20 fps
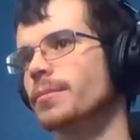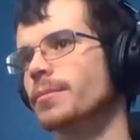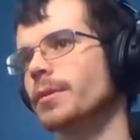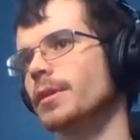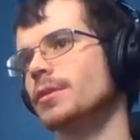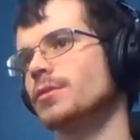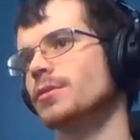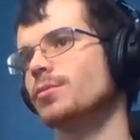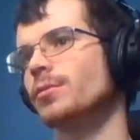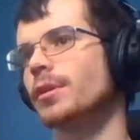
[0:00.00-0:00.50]

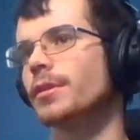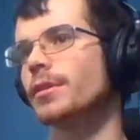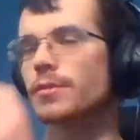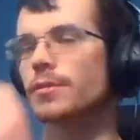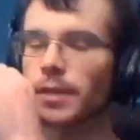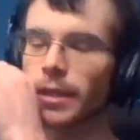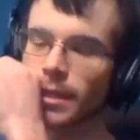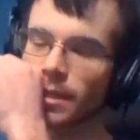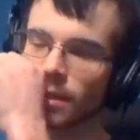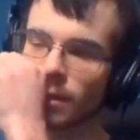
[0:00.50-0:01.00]
It's one of
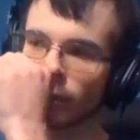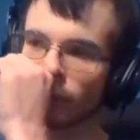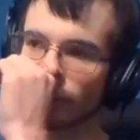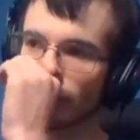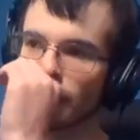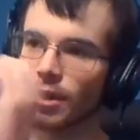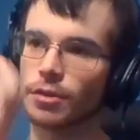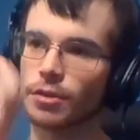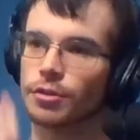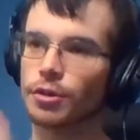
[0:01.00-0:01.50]
those things to
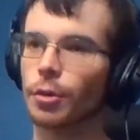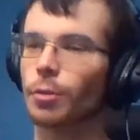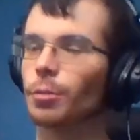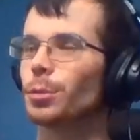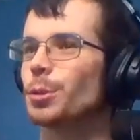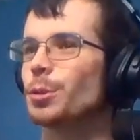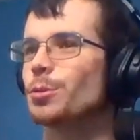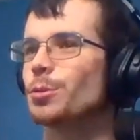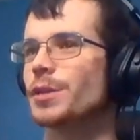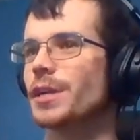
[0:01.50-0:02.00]
where you don't
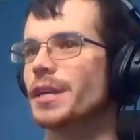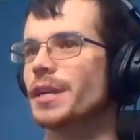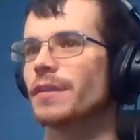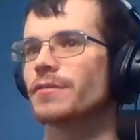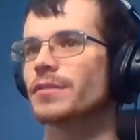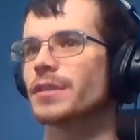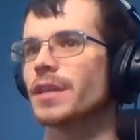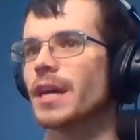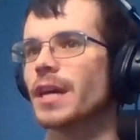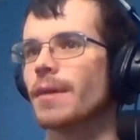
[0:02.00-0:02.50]
lose
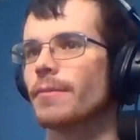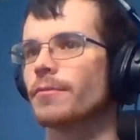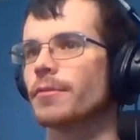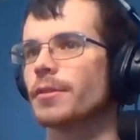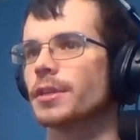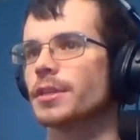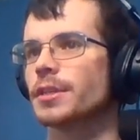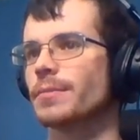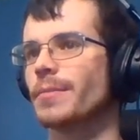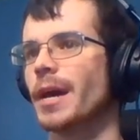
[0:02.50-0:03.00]
enough time for
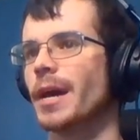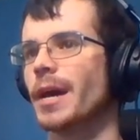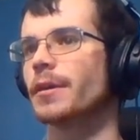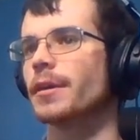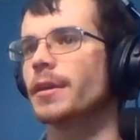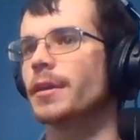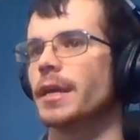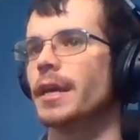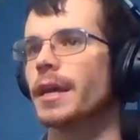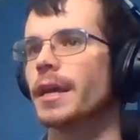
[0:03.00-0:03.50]
it to matter
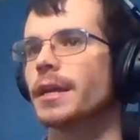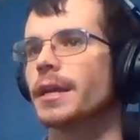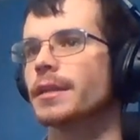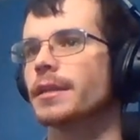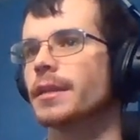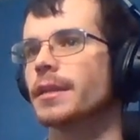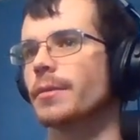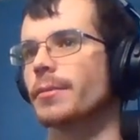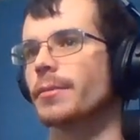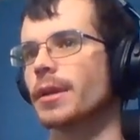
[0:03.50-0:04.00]
in the end.
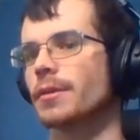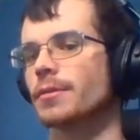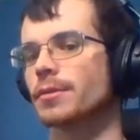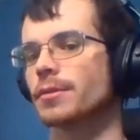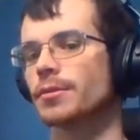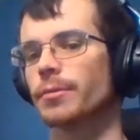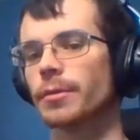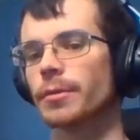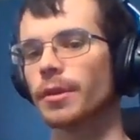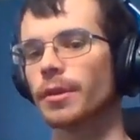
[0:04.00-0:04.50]
There we go.
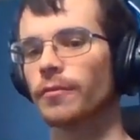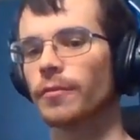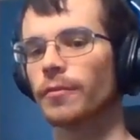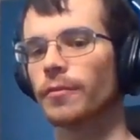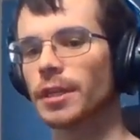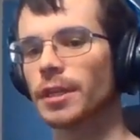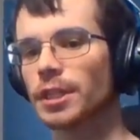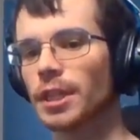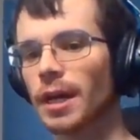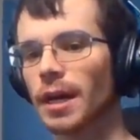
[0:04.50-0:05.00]
So we're going to
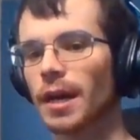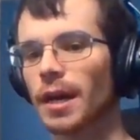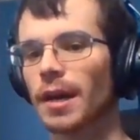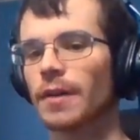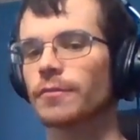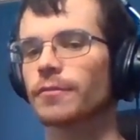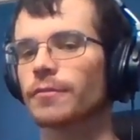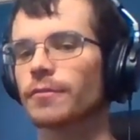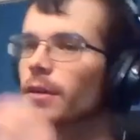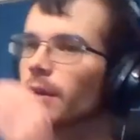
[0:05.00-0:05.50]
finish
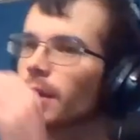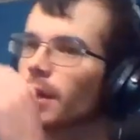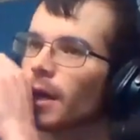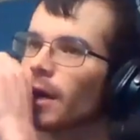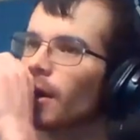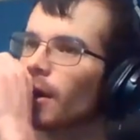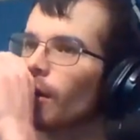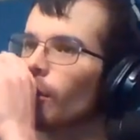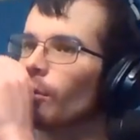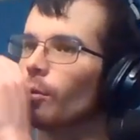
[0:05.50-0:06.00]
off
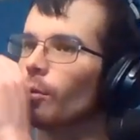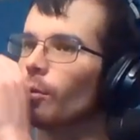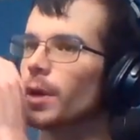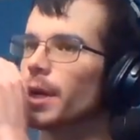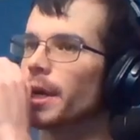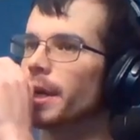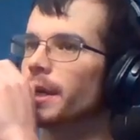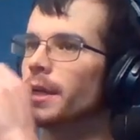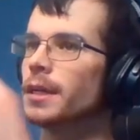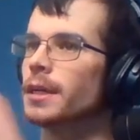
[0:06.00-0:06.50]
hole
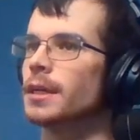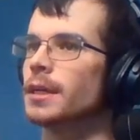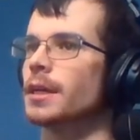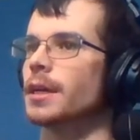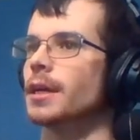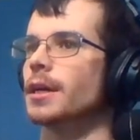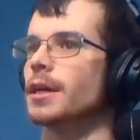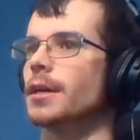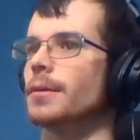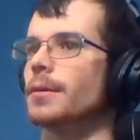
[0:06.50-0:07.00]
1.
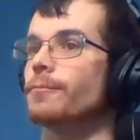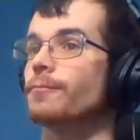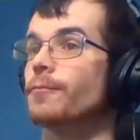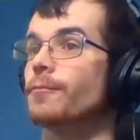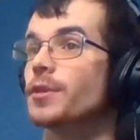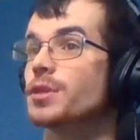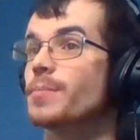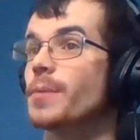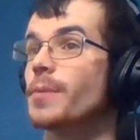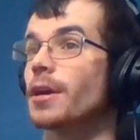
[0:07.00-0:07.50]

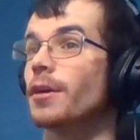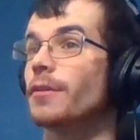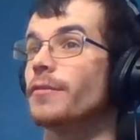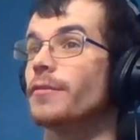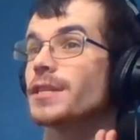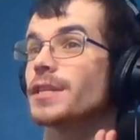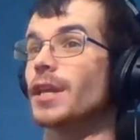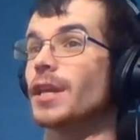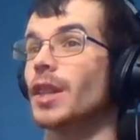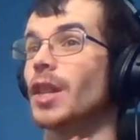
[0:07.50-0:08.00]
Frisbee Golf
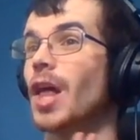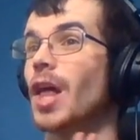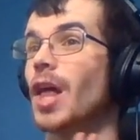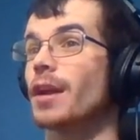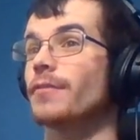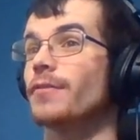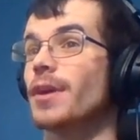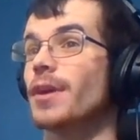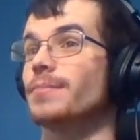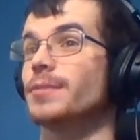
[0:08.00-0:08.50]
has a
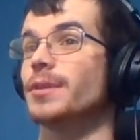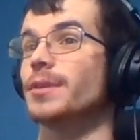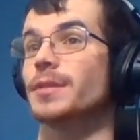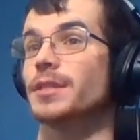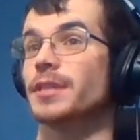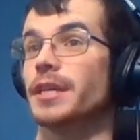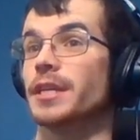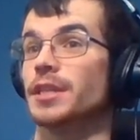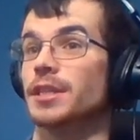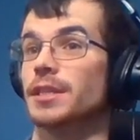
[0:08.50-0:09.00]
lot of
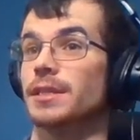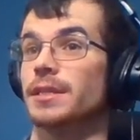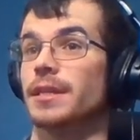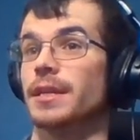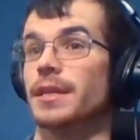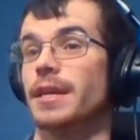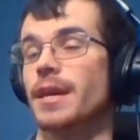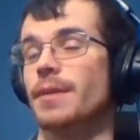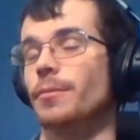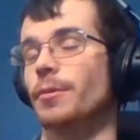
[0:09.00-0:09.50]
optimizations
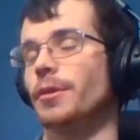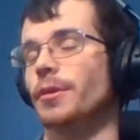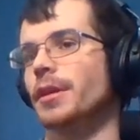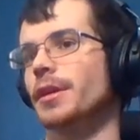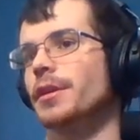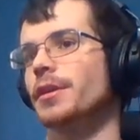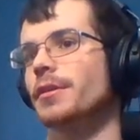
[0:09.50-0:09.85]
that came with it.